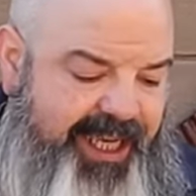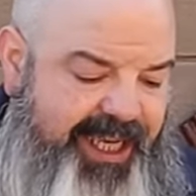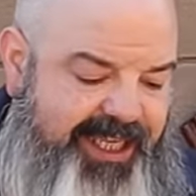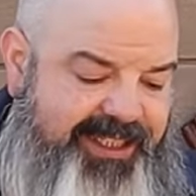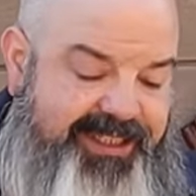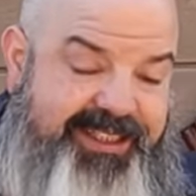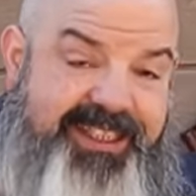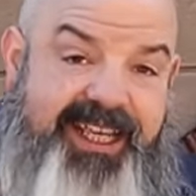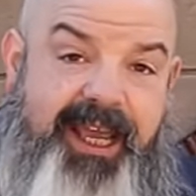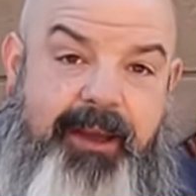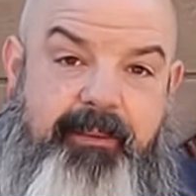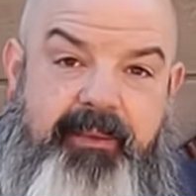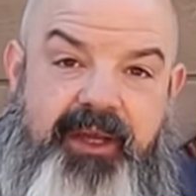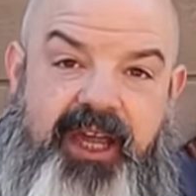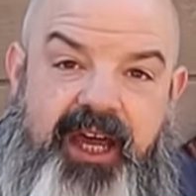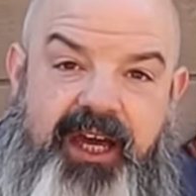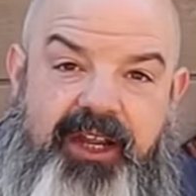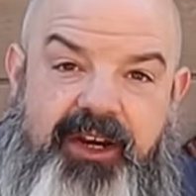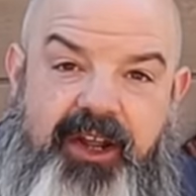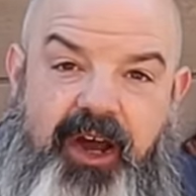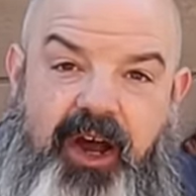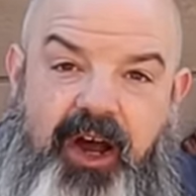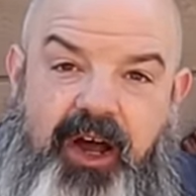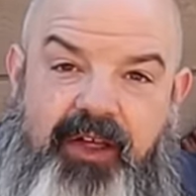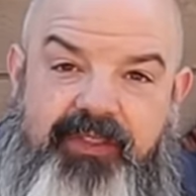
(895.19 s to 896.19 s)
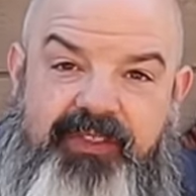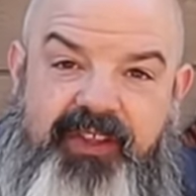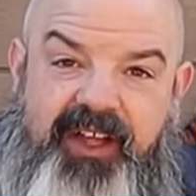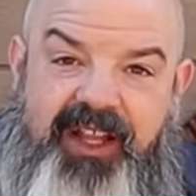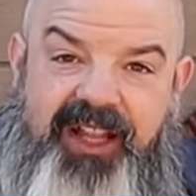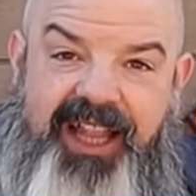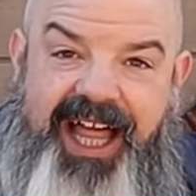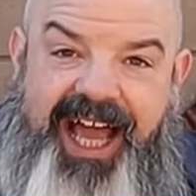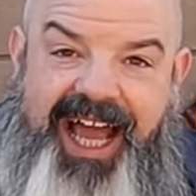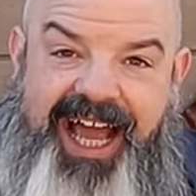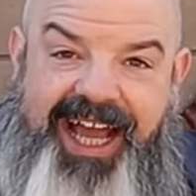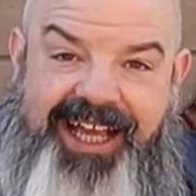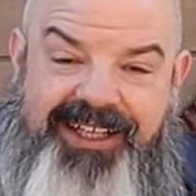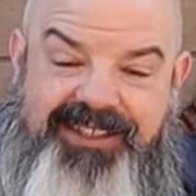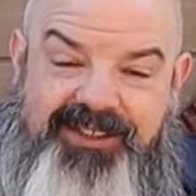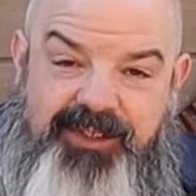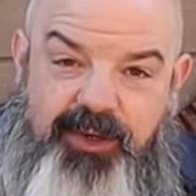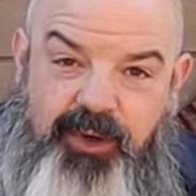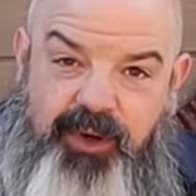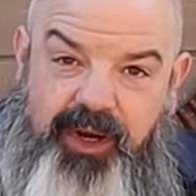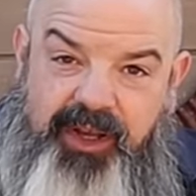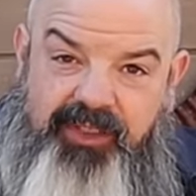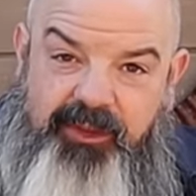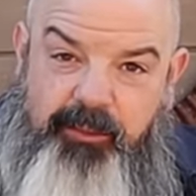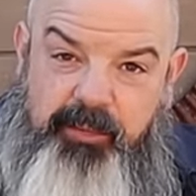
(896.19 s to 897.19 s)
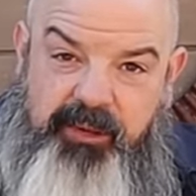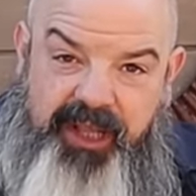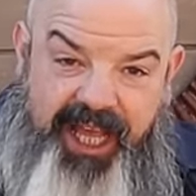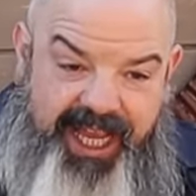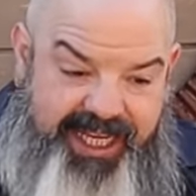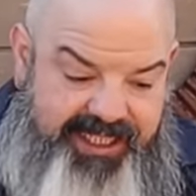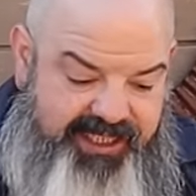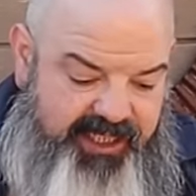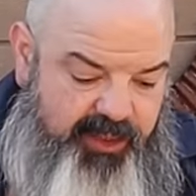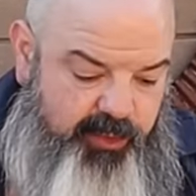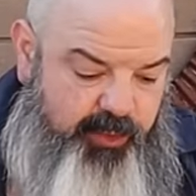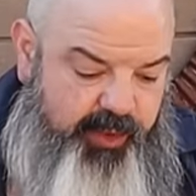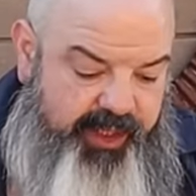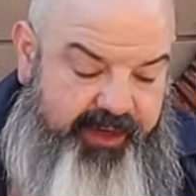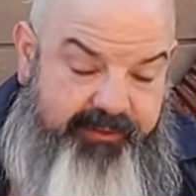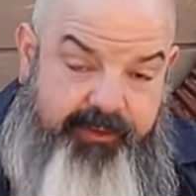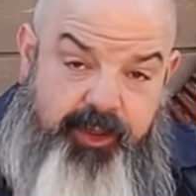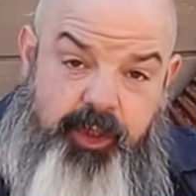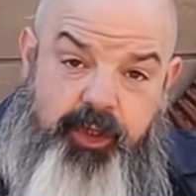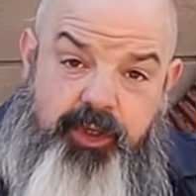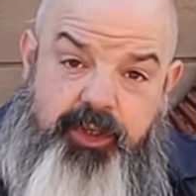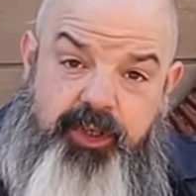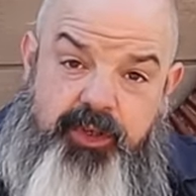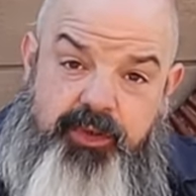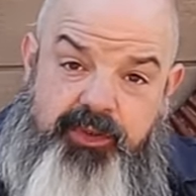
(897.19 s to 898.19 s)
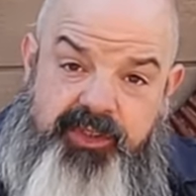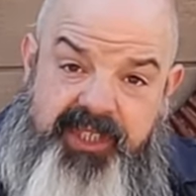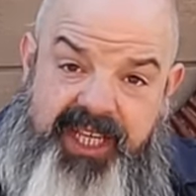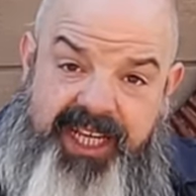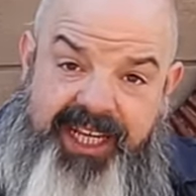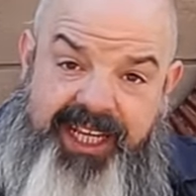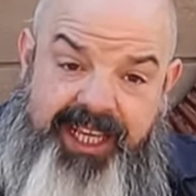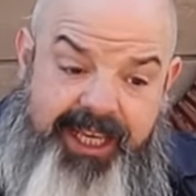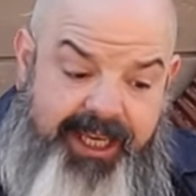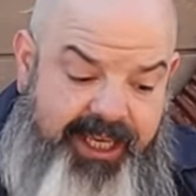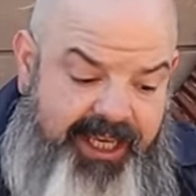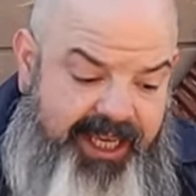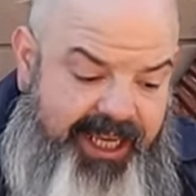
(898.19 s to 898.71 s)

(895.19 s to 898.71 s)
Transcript: and temp gun on the glass or on the plastic, whatever you're using.